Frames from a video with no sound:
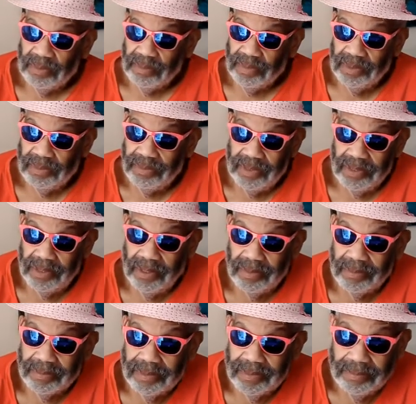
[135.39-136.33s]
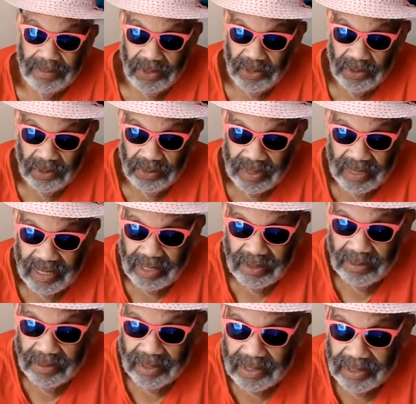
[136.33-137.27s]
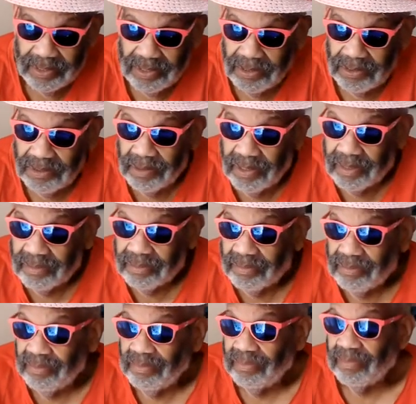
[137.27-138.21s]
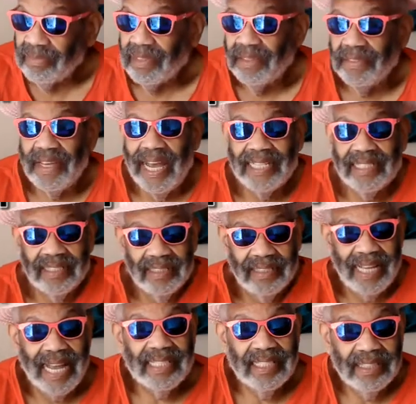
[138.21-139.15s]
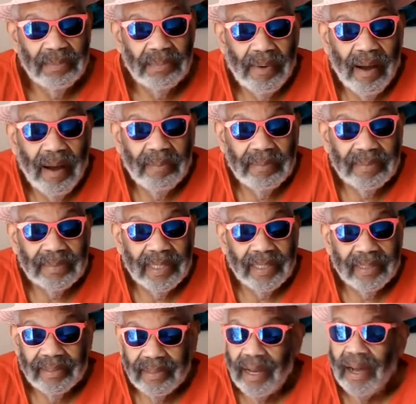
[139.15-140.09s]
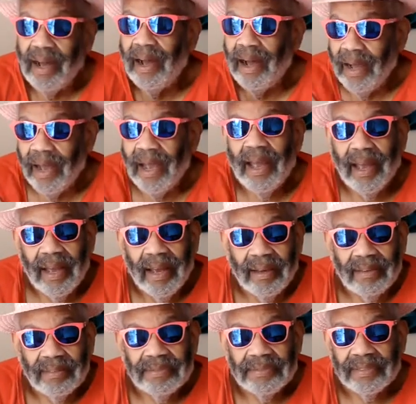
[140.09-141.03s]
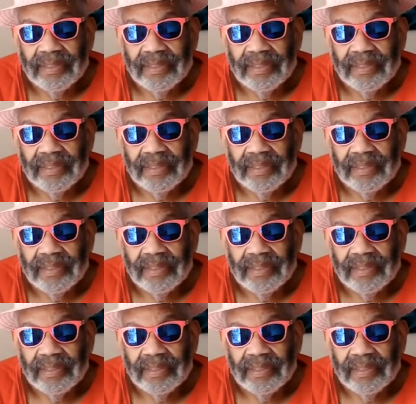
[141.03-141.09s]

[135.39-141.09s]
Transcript: them to, you know, doing what they don't want to do. And that's that's the problem that I have.